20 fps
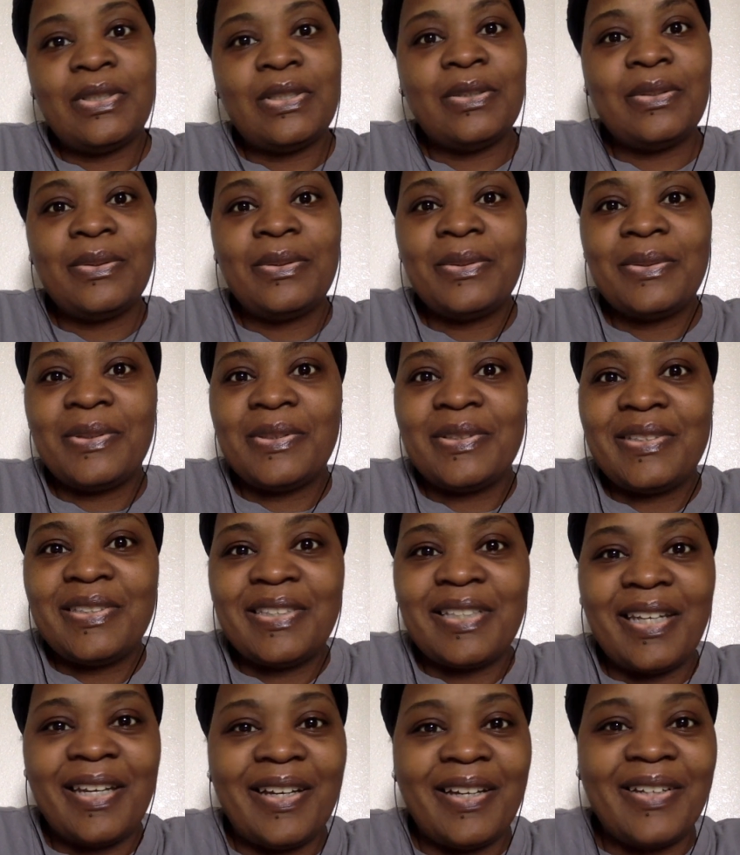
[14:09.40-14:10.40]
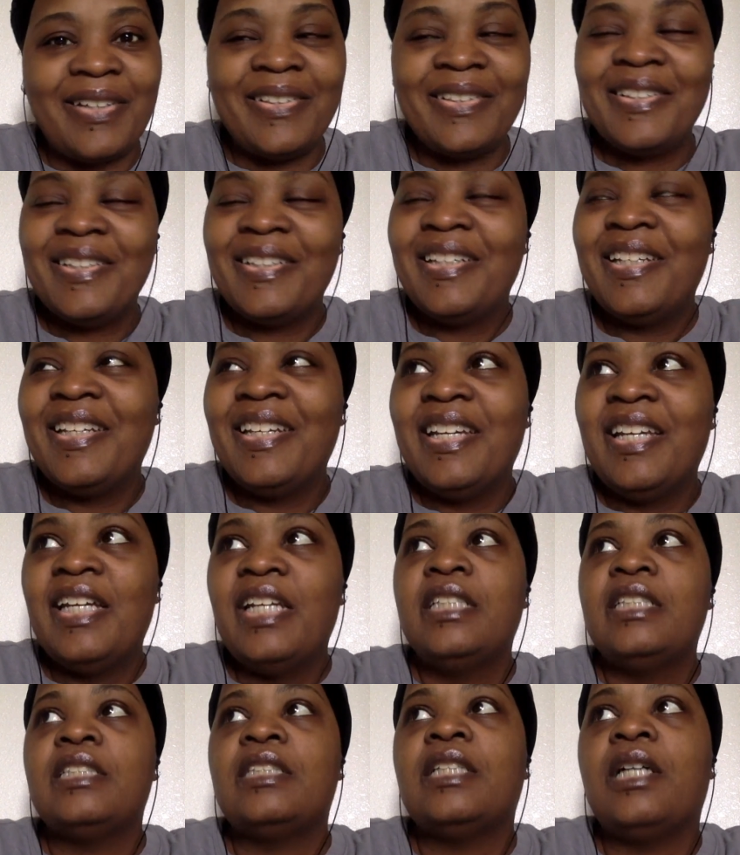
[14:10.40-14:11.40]
Phew, child.
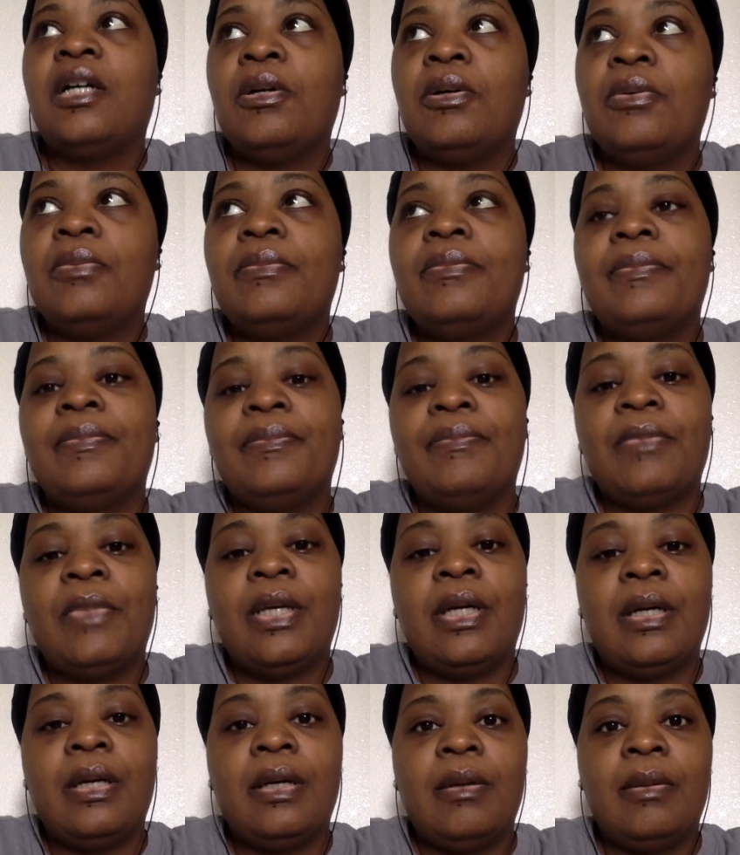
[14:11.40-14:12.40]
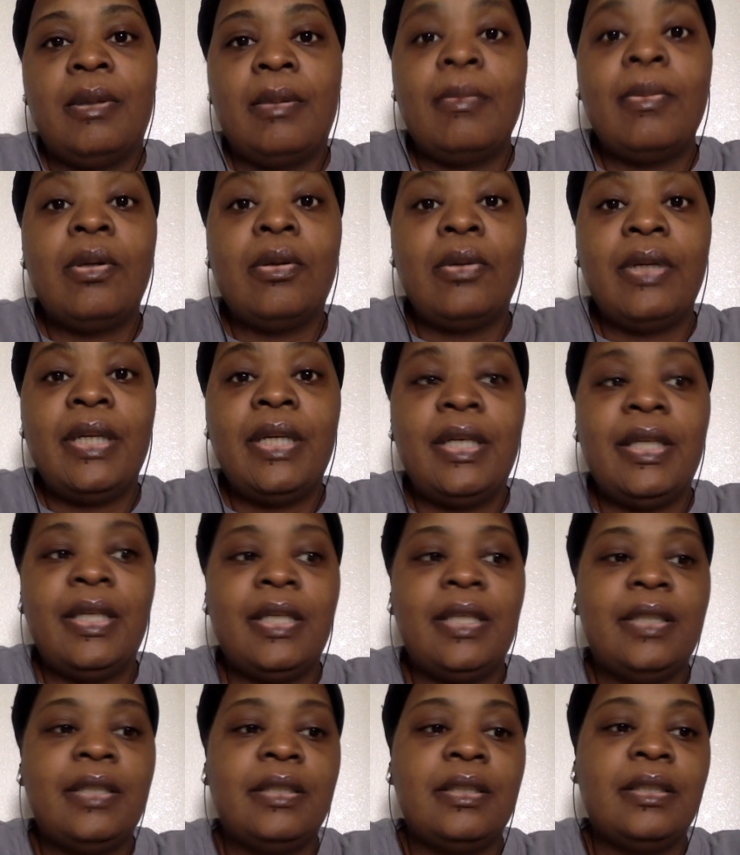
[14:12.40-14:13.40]
So uh, I'm gonna go ahead
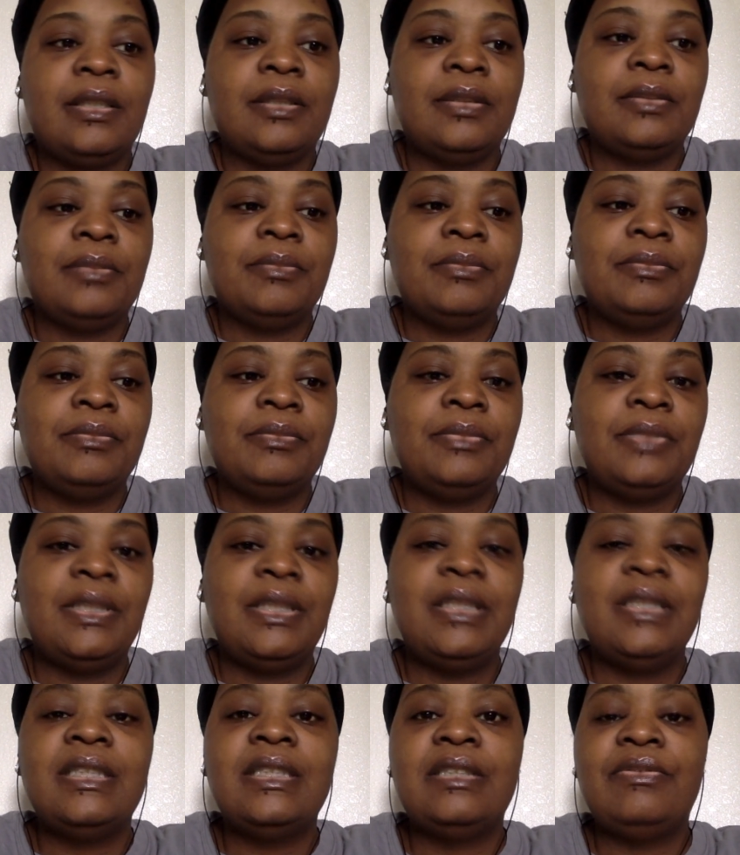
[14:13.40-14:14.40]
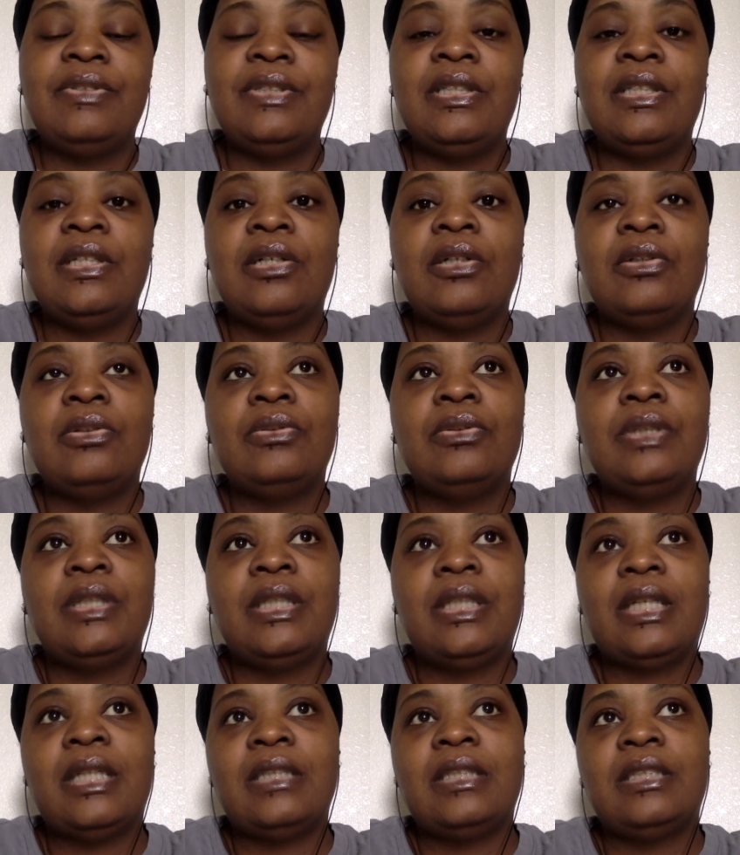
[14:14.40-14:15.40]
and um, end this video,
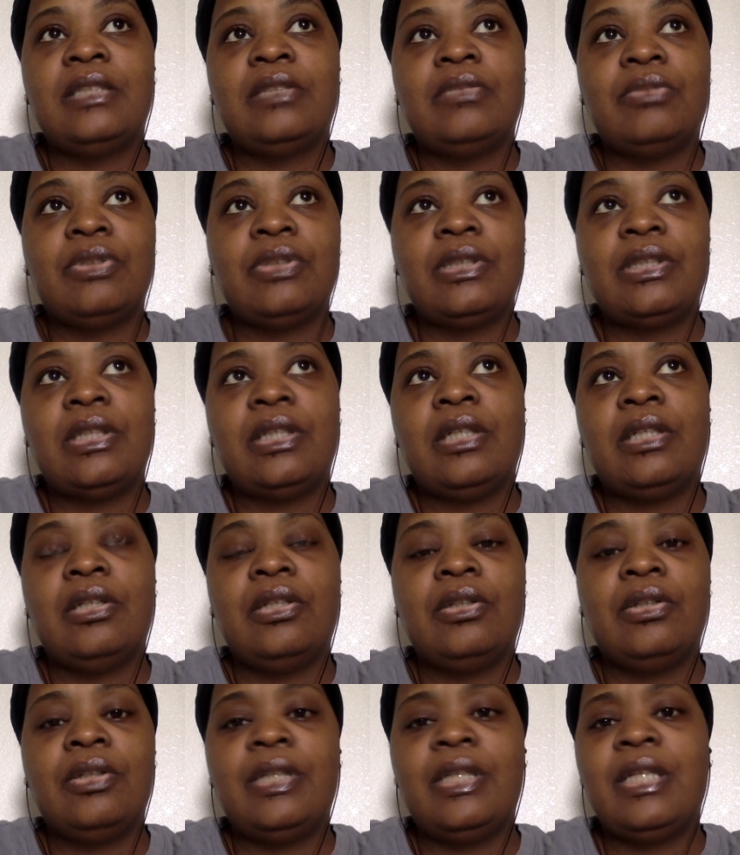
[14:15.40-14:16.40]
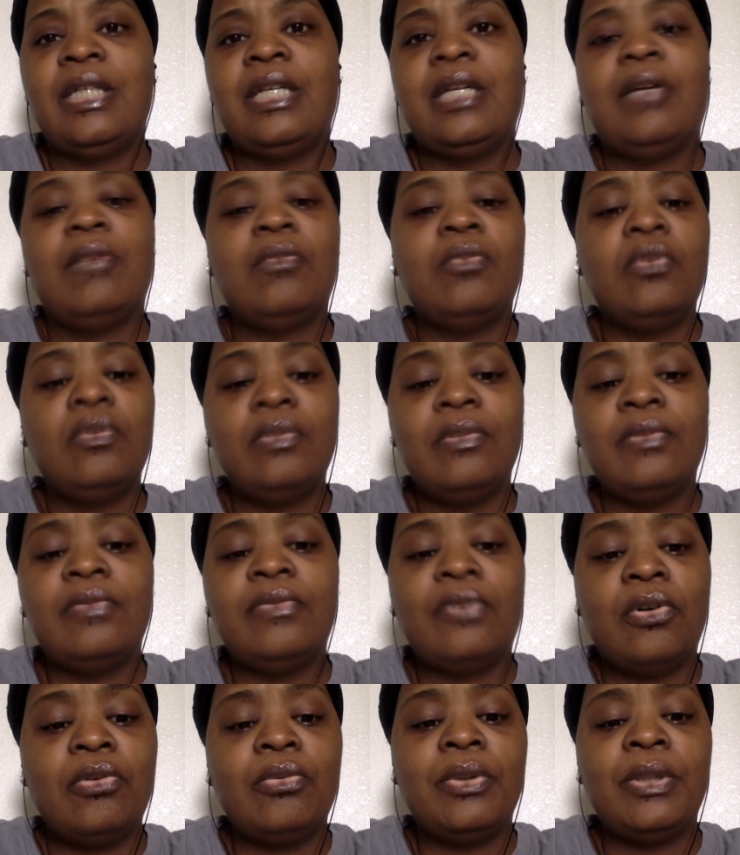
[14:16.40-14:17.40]
and I just wanted y'all to know that yeah, moving
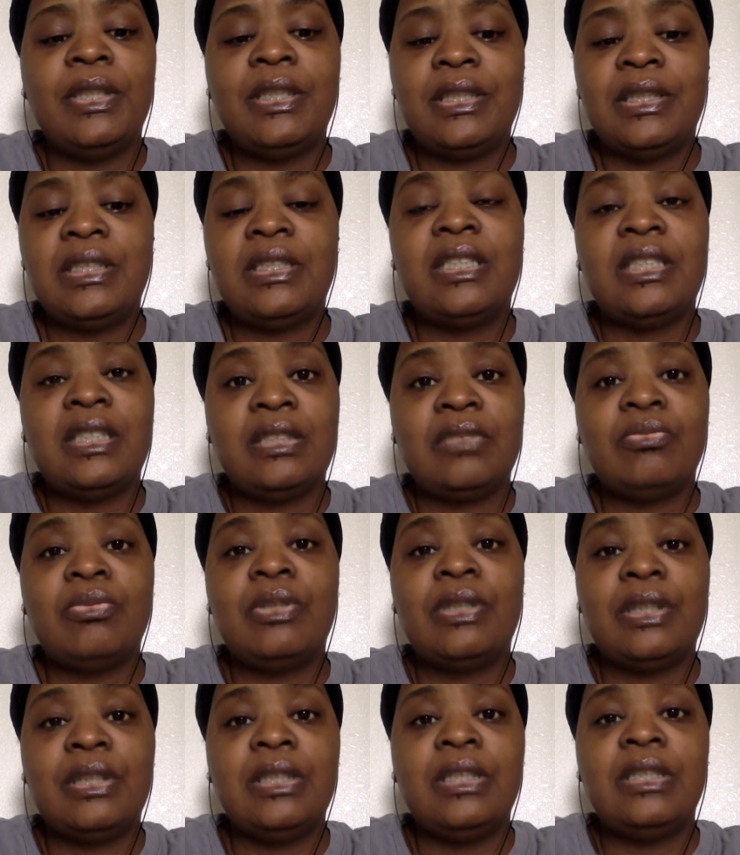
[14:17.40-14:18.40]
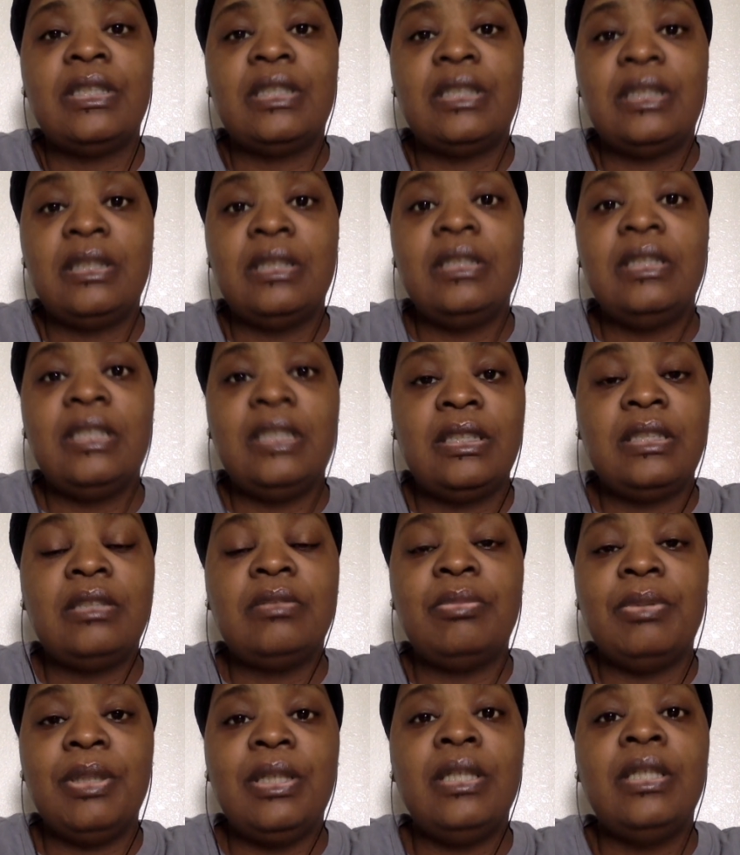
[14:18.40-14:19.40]
forward is just what is needs to
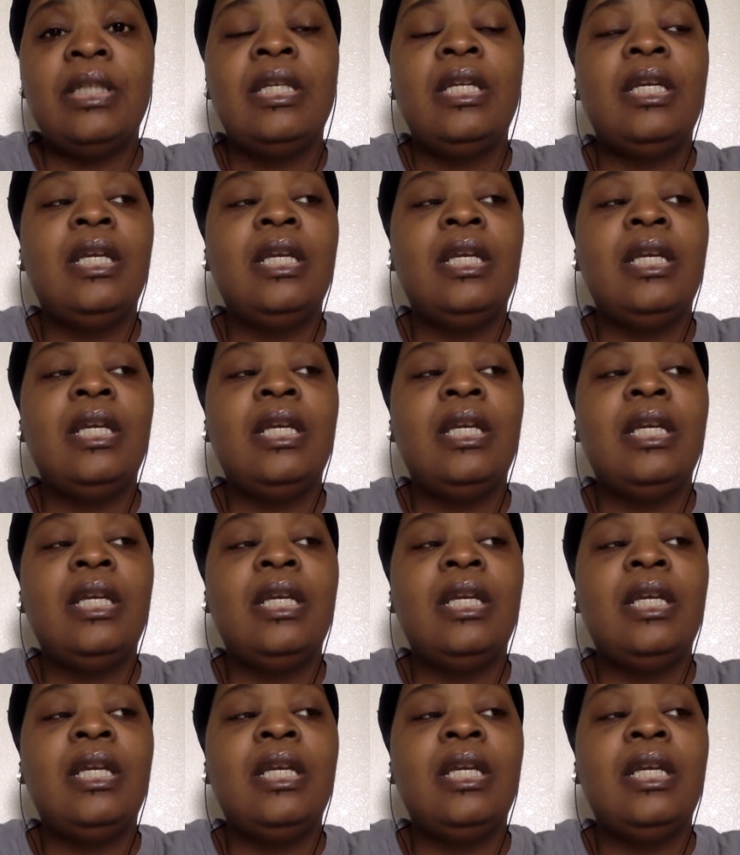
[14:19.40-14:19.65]
be